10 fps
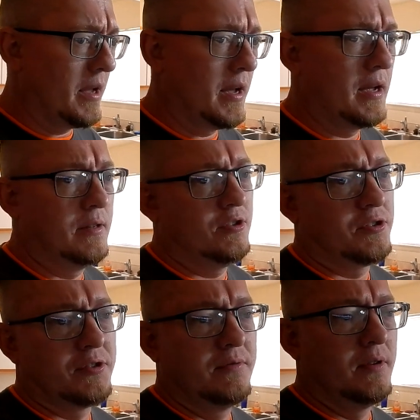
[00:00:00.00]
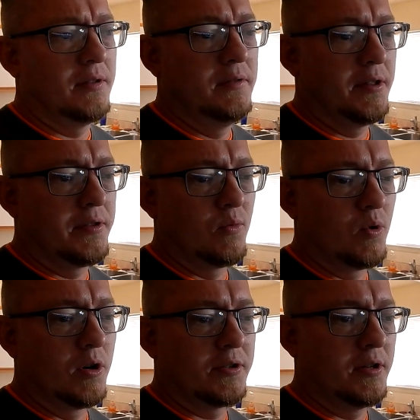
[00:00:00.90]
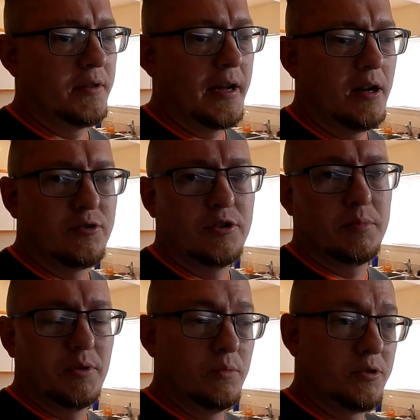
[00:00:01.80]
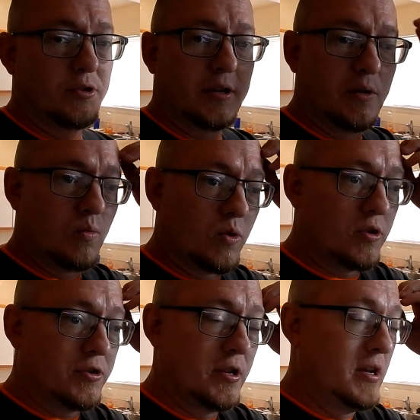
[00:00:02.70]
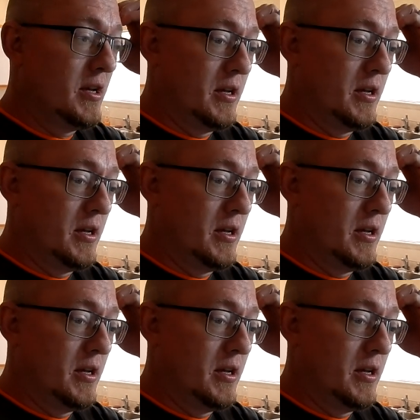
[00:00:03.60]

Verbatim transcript: and just no, nothing worked. Uh, the algae bloom's just getting worse.